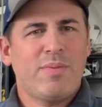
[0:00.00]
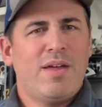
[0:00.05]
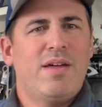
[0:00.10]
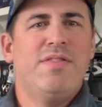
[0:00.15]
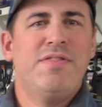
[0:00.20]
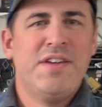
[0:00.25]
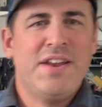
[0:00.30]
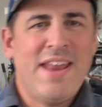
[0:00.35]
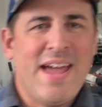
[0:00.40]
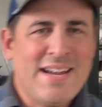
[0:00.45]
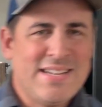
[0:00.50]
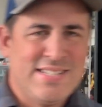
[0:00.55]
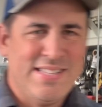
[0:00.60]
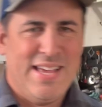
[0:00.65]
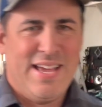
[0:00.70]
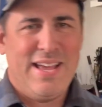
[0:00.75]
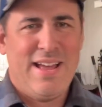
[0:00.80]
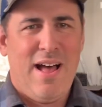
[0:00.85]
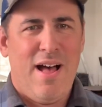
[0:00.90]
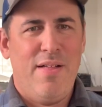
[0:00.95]
The next
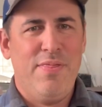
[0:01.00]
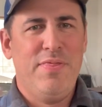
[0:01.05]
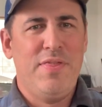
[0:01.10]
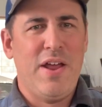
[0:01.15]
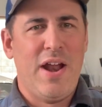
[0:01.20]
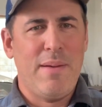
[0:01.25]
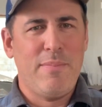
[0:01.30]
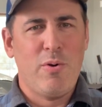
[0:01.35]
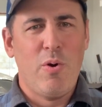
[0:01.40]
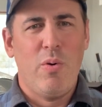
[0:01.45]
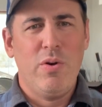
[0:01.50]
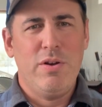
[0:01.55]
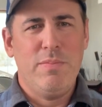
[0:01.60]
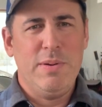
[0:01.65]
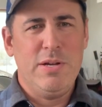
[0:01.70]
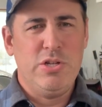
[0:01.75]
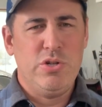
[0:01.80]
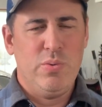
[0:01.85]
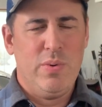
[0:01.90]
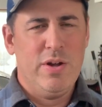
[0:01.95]
thing that I'm going to
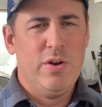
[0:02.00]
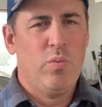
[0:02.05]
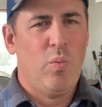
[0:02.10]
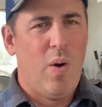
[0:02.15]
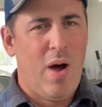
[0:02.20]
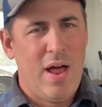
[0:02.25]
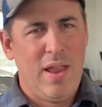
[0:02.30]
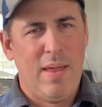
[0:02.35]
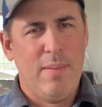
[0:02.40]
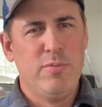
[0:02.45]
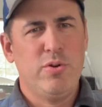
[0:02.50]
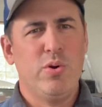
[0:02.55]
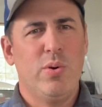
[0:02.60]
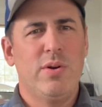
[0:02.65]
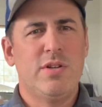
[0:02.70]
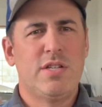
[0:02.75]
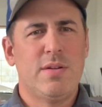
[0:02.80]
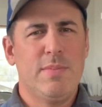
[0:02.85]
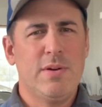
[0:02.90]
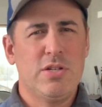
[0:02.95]
be doing while I'm
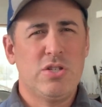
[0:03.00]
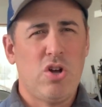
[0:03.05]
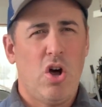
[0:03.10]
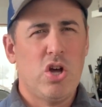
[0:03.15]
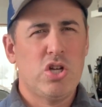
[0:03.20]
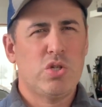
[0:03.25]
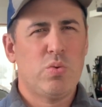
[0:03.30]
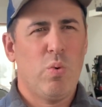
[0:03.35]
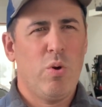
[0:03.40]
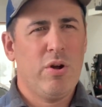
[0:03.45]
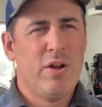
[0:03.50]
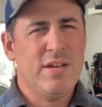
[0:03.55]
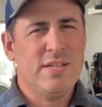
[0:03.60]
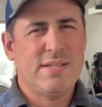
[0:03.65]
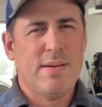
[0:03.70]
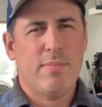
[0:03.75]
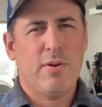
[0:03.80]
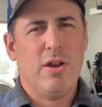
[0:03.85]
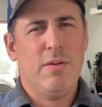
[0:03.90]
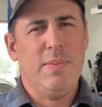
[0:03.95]
doing some exhaust work is
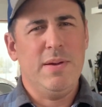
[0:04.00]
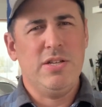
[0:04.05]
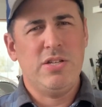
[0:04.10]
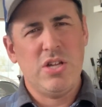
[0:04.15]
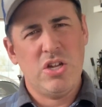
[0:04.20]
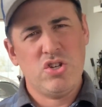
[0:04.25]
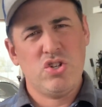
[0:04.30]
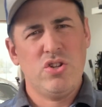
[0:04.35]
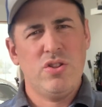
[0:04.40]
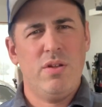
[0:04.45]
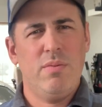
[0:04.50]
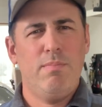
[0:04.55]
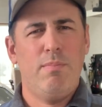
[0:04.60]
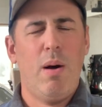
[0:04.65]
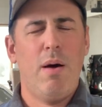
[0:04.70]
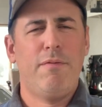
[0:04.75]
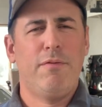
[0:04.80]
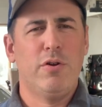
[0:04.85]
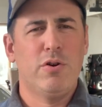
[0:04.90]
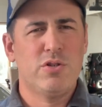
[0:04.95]
I'm going to be ditching the
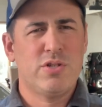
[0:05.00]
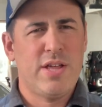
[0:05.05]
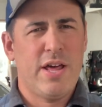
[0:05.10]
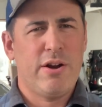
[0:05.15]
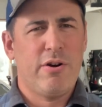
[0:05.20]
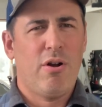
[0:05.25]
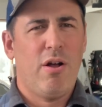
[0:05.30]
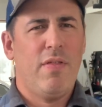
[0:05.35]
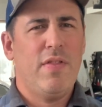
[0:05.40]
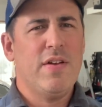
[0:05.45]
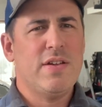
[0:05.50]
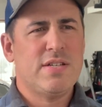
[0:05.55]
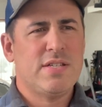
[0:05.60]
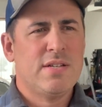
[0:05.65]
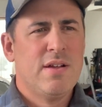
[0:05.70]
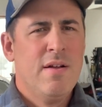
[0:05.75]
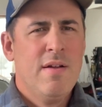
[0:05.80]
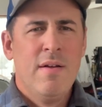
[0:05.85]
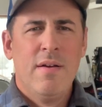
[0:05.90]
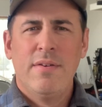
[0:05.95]
mufflers that are on this.
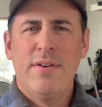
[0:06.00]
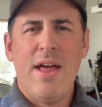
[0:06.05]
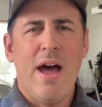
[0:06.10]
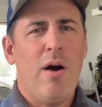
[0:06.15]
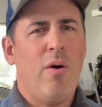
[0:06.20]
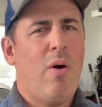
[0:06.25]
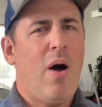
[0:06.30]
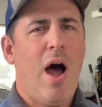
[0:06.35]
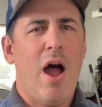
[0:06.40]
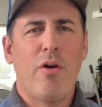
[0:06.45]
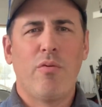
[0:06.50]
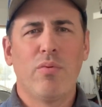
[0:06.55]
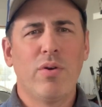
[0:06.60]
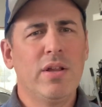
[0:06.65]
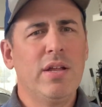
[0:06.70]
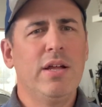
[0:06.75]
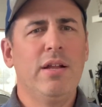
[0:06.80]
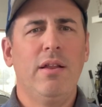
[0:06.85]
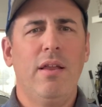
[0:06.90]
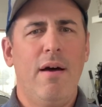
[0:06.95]
Now, I
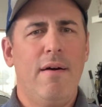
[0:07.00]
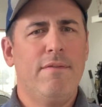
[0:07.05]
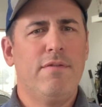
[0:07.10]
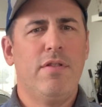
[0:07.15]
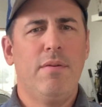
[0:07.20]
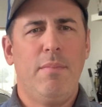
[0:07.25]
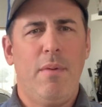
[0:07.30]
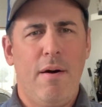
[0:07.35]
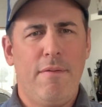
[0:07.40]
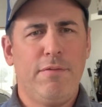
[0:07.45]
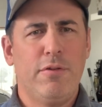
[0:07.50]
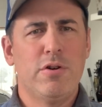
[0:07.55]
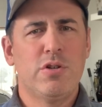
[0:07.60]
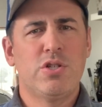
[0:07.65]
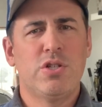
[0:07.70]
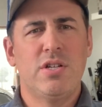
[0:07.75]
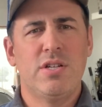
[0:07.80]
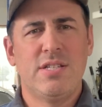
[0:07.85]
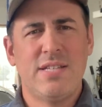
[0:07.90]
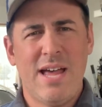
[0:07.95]
really love the mufflers,
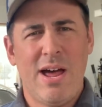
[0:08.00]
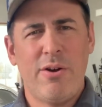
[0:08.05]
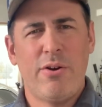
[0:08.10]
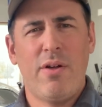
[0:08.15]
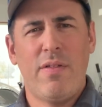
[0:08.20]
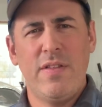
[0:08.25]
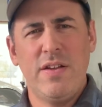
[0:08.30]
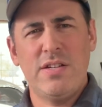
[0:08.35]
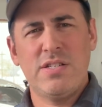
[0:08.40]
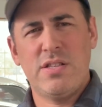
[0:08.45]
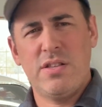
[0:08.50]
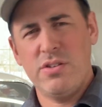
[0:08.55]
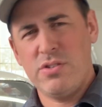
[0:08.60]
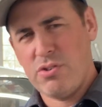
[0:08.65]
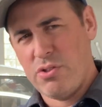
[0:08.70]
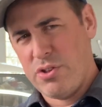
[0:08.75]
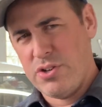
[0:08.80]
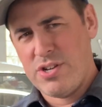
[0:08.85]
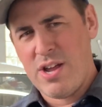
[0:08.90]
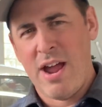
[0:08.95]
the sound on these. These
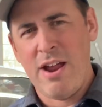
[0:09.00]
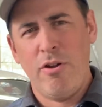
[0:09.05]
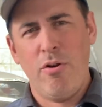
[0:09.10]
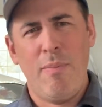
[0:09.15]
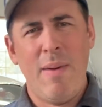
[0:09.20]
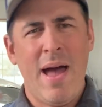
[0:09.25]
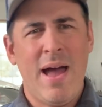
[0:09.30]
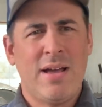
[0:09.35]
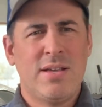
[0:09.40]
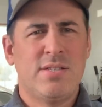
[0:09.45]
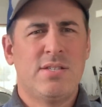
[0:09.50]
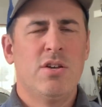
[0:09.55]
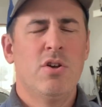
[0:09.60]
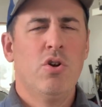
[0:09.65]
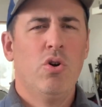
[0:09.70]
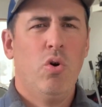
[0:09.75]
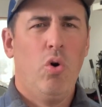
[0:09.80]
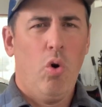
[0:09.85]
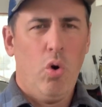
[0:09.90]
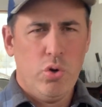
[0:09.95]
are the Dynamax
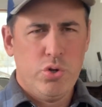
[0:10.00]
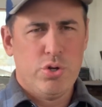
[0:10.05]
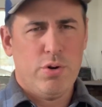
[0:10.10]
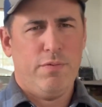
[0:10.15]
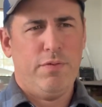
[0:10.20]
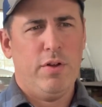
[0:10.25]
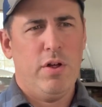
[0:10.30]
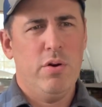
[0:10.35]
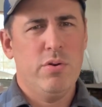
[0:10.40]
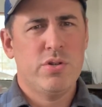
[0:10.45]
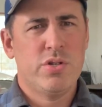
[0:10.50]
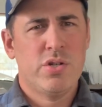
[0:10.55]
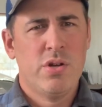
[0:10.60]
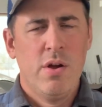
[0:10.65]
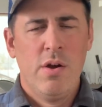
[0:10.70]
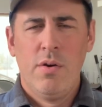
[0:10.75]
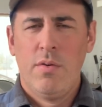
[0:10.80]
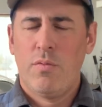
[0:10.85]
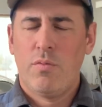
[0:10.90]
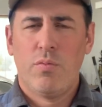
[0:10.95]
Ultra Flows.
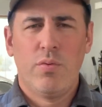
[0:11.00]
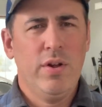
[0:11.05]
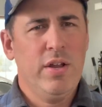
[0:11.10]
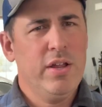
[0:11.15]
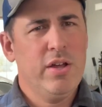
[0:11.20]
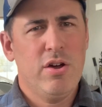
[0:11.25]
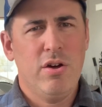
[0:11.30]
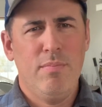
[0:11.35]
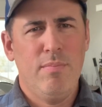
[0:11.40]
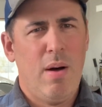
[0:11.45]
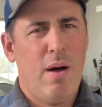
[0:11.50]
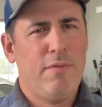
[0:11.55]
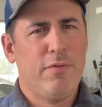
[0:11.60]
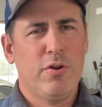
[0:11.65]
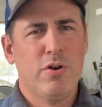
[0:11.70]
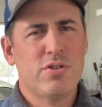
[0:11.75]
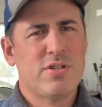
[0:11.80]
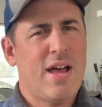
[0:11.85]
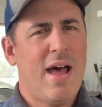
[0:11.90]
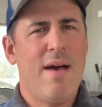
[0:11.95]
Really good
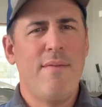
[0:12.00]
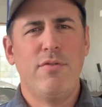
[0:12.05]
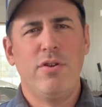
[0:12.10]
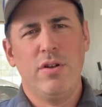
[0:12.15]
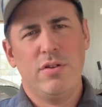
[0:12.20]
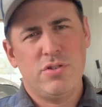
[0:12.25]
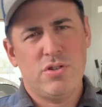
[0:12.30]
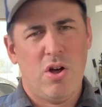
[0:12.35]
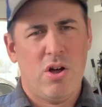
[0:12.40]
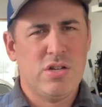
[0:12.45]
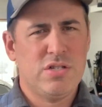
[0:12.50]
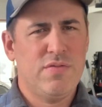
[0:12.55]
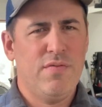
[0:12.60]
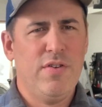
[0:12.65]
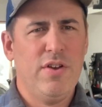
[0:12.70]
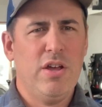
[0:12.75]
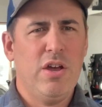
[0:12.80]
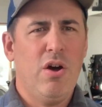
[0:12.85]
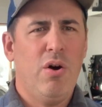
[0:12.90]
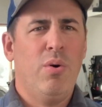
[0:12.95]
mufflers. I have an exhaust
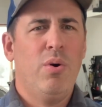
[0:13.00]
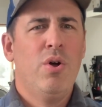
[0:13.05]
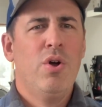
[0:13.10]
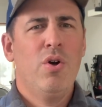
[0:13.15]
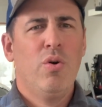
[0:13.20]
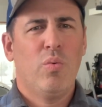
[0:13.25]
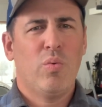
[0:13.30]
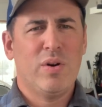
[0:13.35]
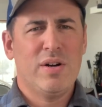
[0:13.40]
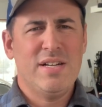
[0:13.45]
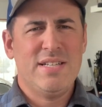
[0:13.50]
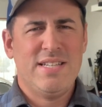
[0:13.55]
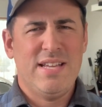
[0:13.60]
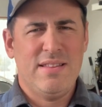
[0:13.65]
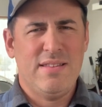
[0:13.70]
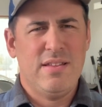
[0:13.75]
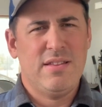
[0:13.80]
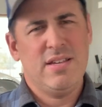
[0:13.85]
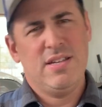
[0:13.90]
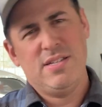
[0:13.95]
video where I said
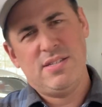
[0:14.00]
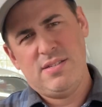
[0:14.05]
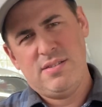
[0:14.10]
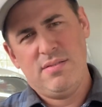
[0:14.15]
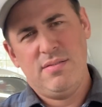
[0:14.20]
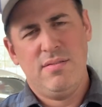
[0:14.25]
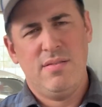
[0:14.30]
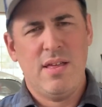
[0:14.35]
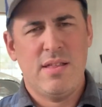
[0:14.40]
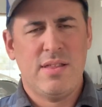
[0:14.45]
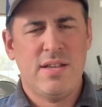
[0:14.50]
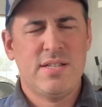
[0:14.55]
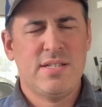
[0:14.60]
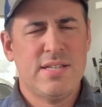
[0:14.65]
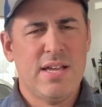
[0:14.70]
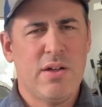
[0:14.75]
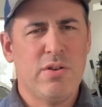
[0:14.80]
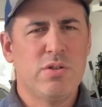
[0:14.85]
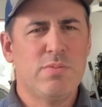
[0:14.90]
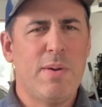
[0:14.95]
that this
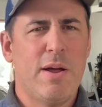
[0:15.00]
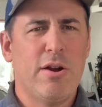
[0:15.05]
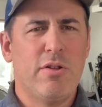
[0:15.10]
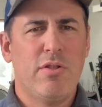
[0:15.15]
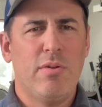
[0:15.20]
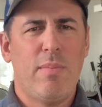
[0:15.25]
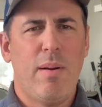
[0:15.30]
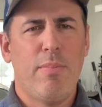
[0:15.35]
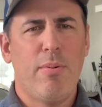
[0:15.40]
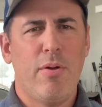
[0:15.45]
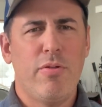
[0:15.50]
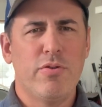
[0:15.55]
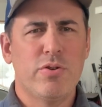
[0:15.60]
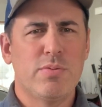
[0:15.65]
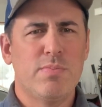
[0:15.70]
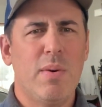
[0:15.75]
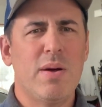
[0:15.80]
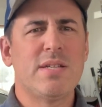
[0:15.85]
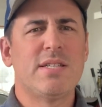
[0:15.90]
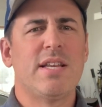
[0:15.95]
sounds better than my brother's
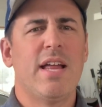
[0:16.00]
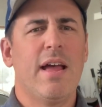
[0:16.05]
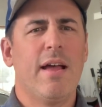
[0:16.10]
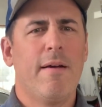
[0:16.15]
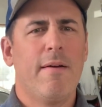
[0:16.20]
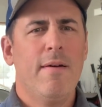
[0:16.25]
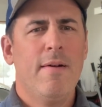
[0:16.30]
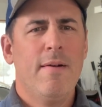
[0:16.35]
Mustang